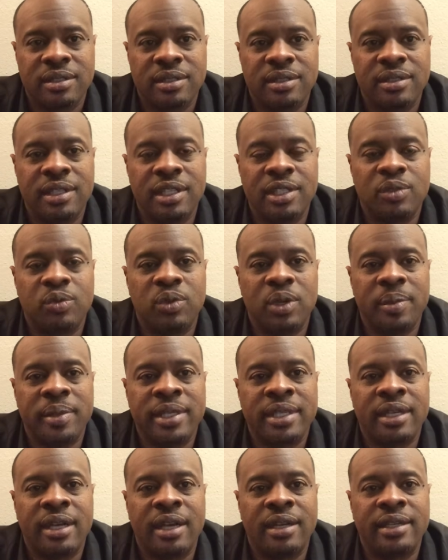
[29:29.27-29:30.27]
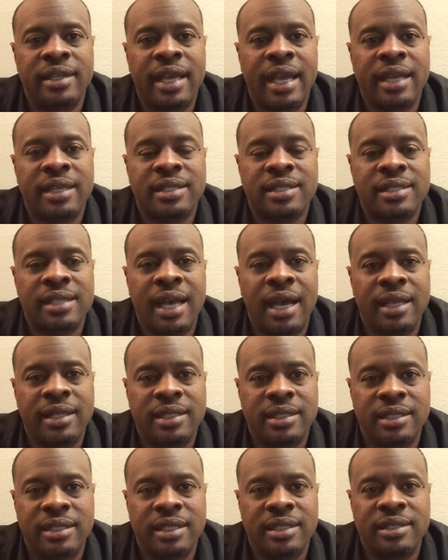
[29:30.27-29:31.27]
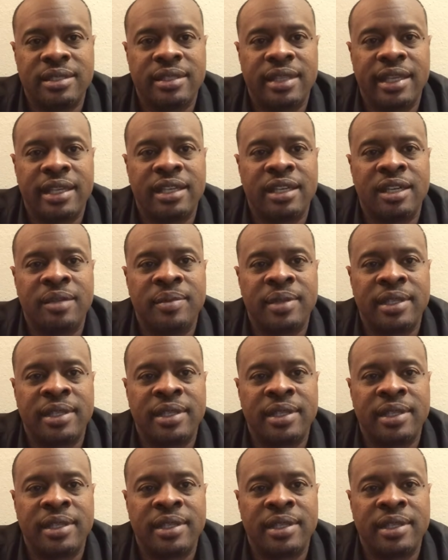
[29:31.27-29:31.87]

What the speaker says: These women are not solid until they come